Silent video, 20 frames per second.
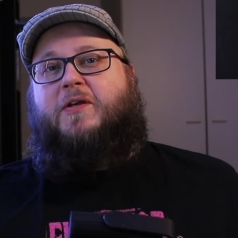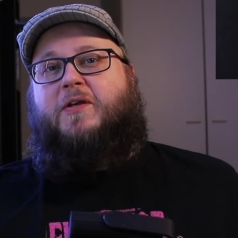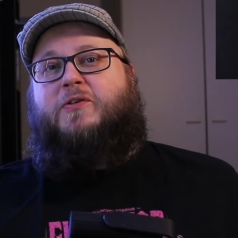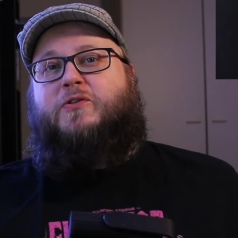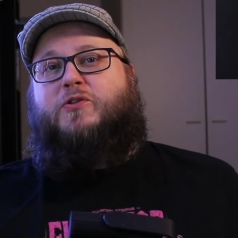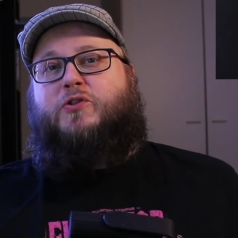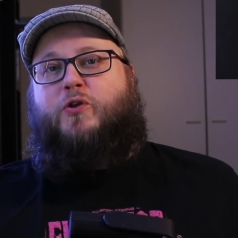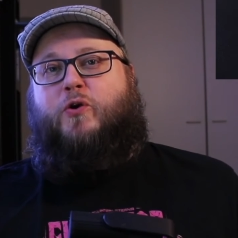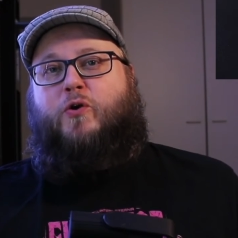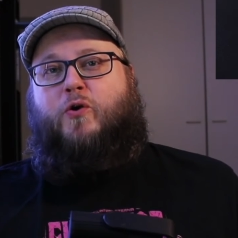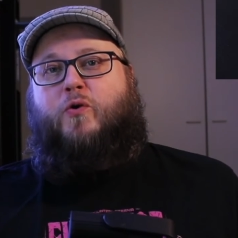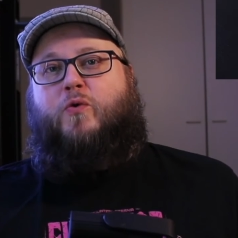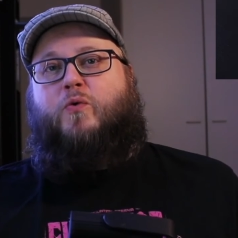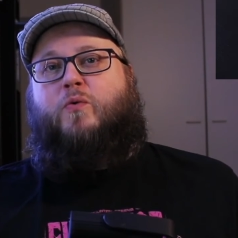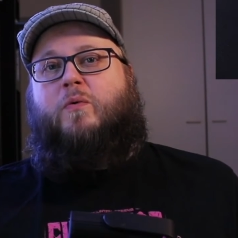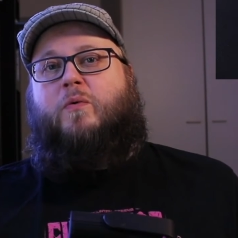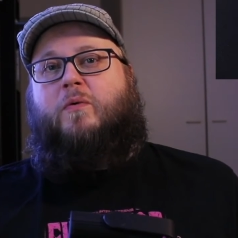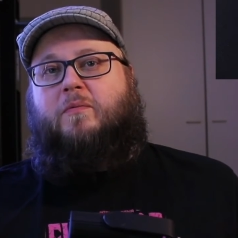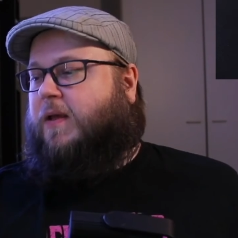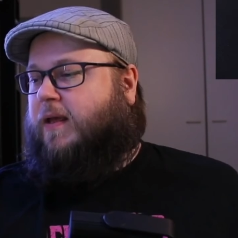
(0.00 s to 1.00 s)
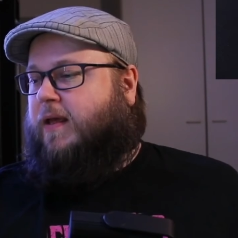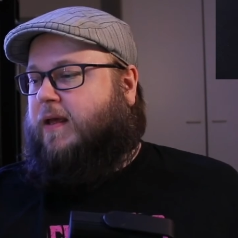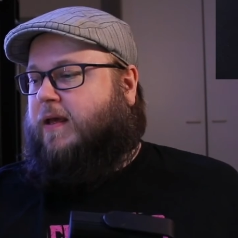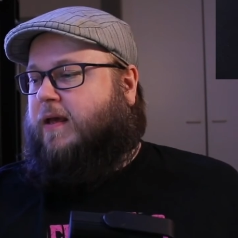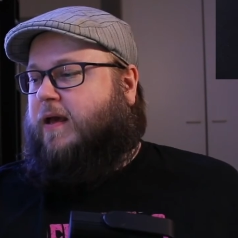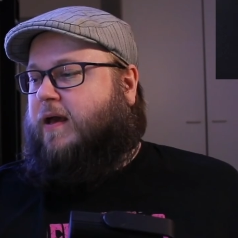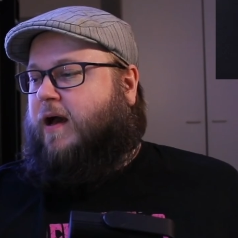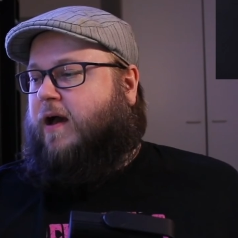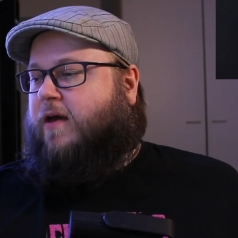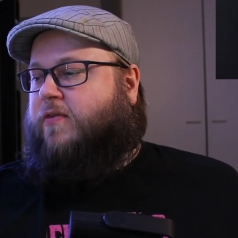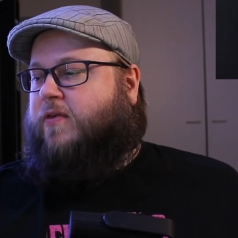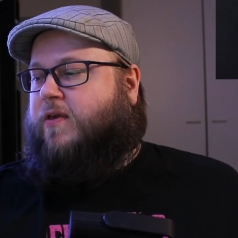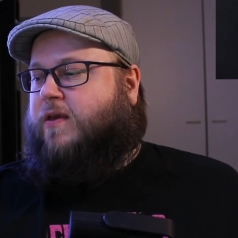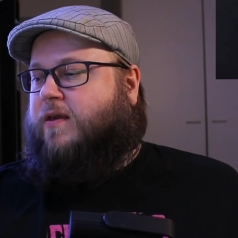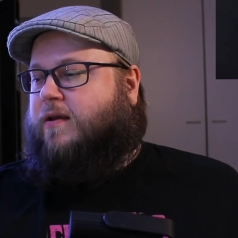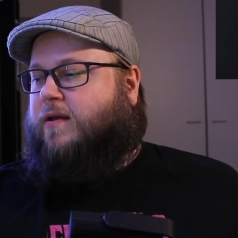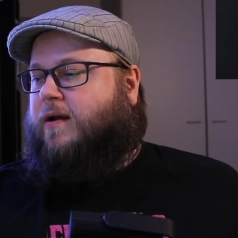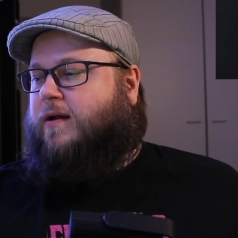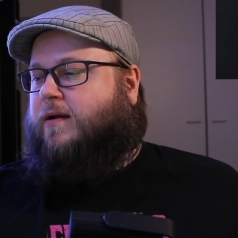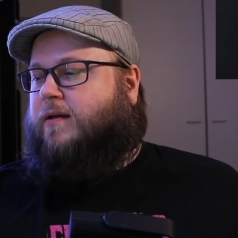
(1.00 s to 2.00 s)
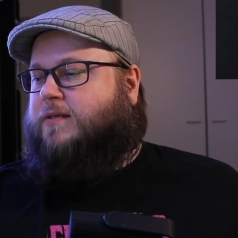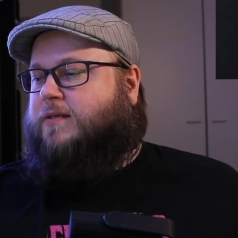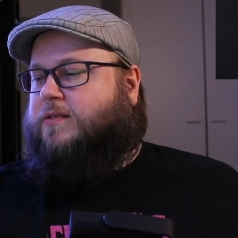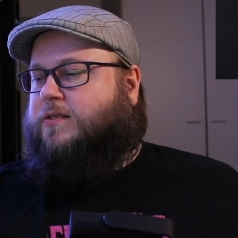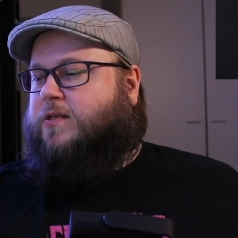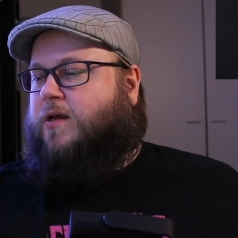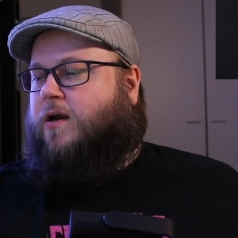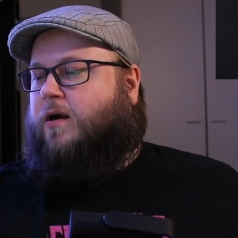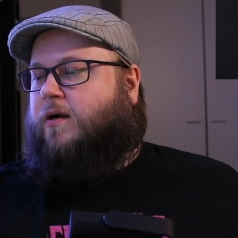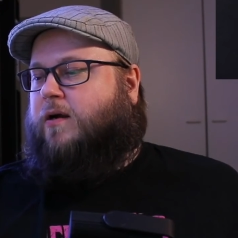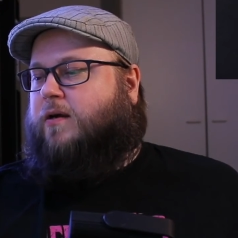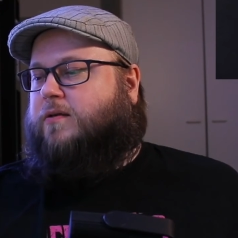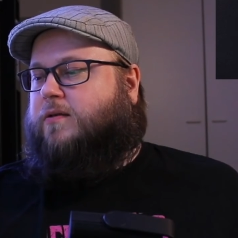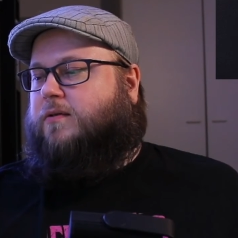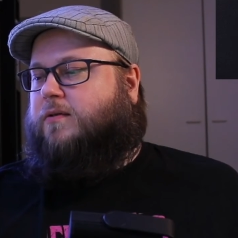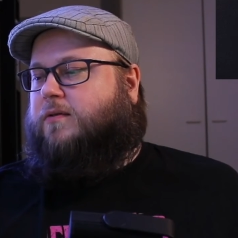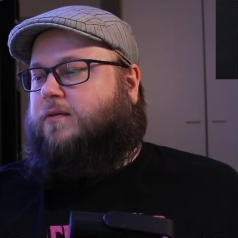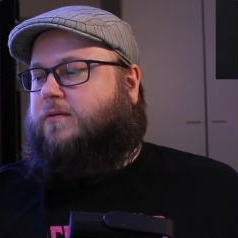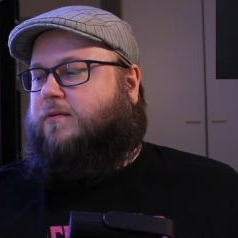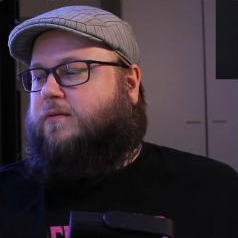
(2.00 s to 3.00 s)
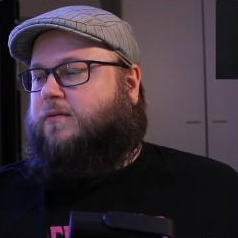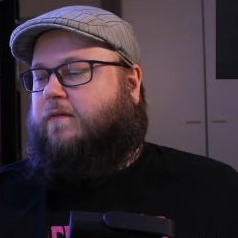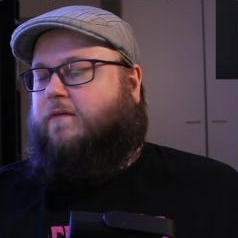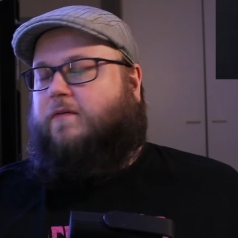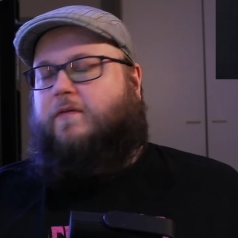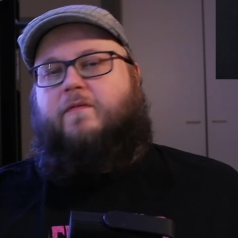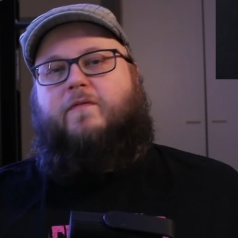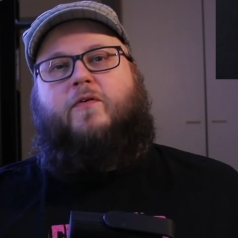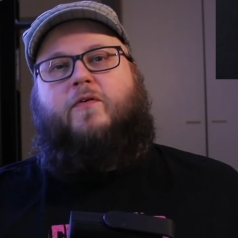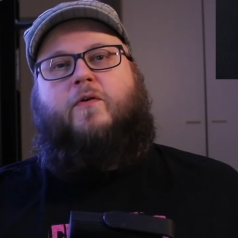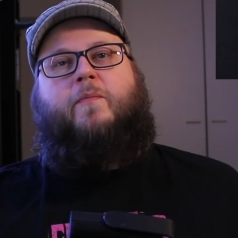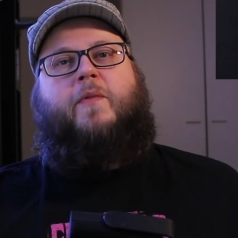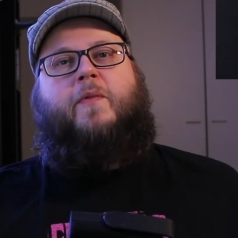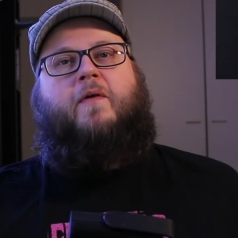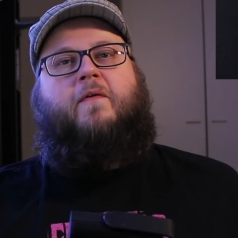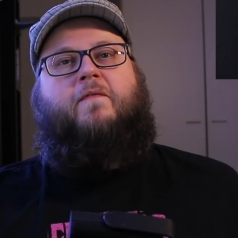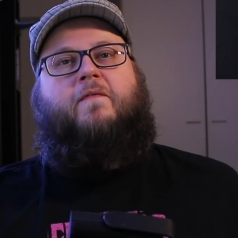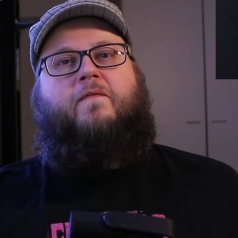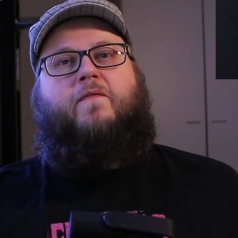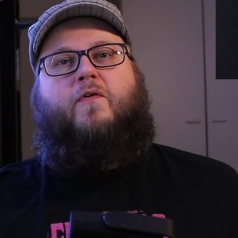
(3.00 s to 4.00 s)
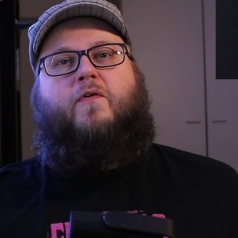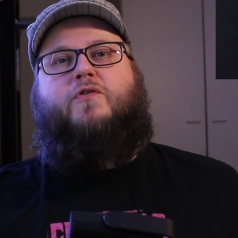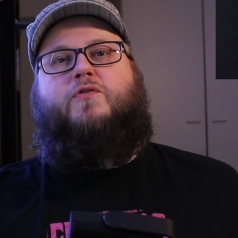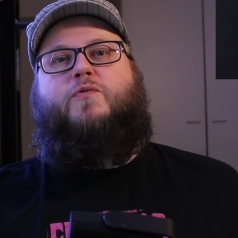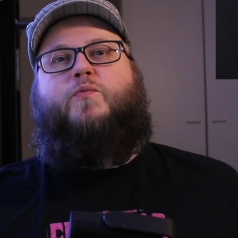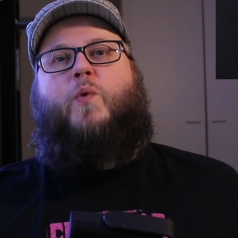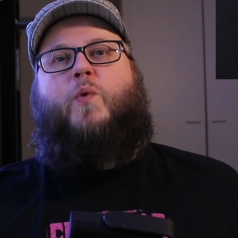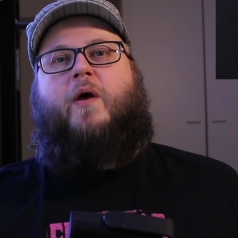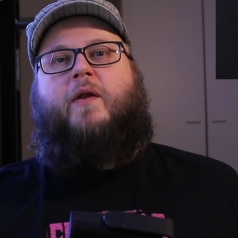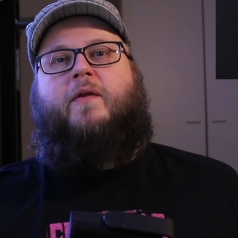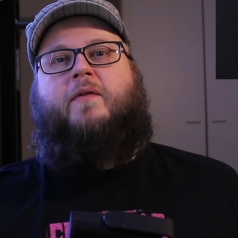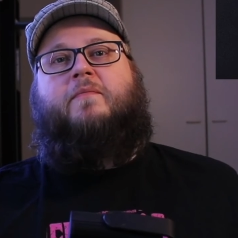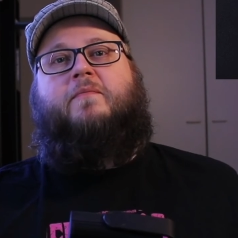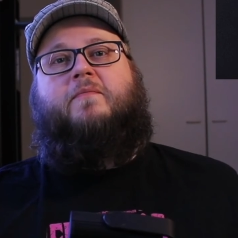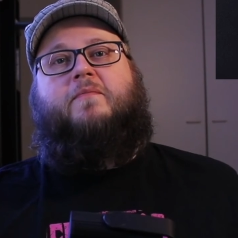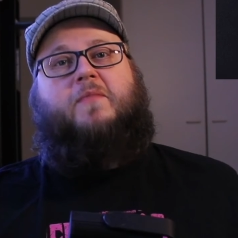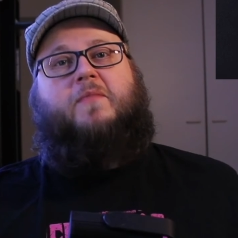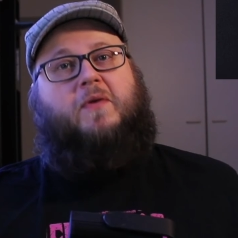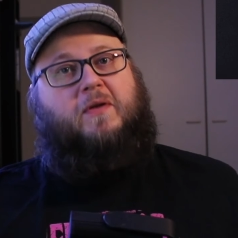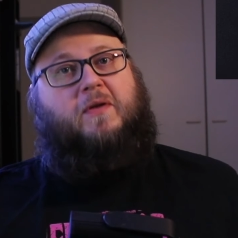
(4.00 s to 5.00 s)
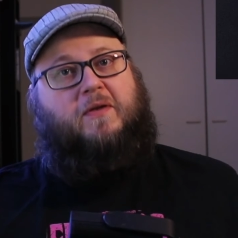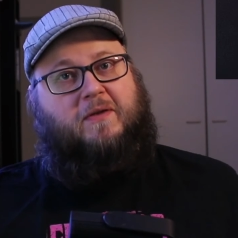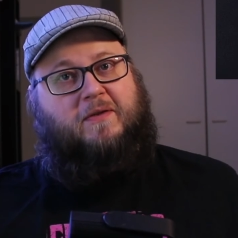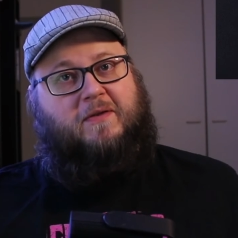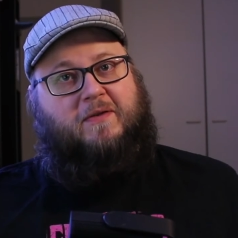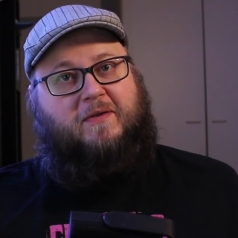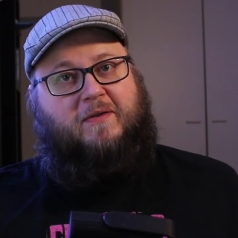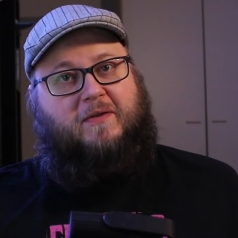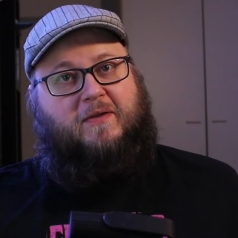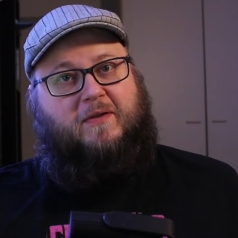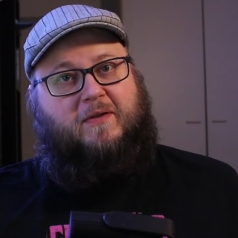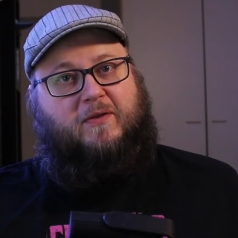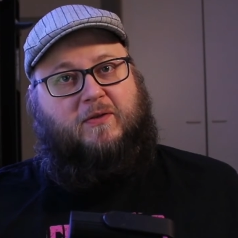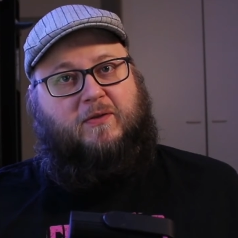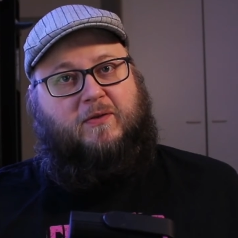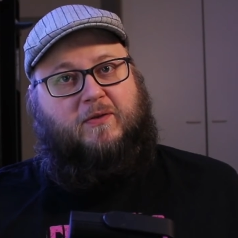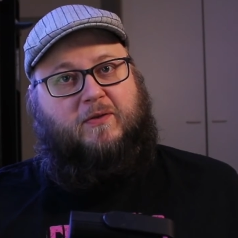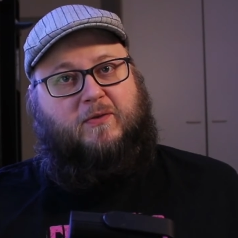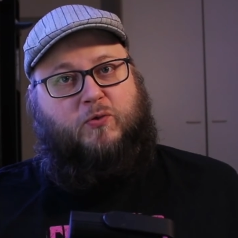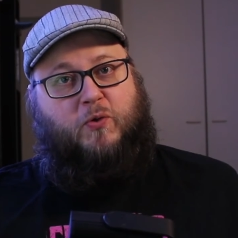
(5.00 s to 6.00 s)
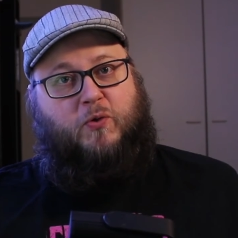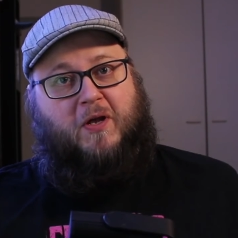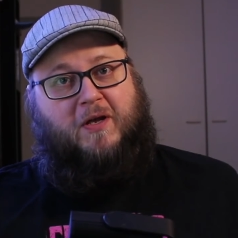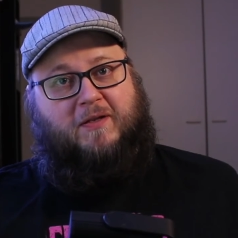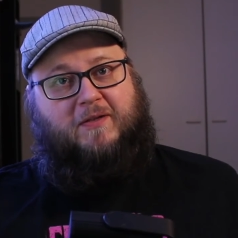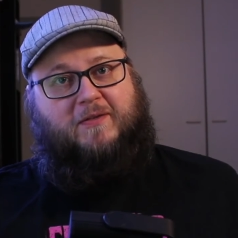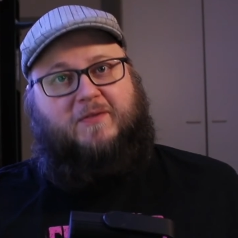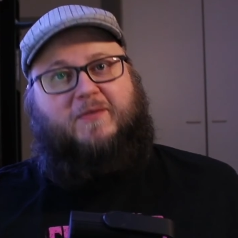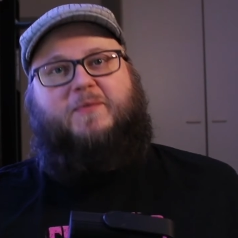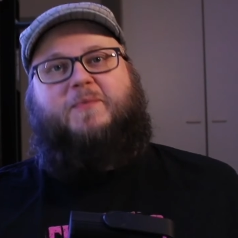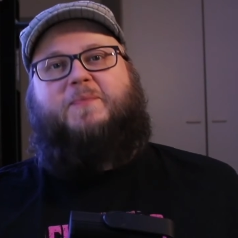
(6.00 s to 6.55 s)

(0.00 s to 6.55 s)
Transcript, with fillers: So I think I'll start from the first one tonight.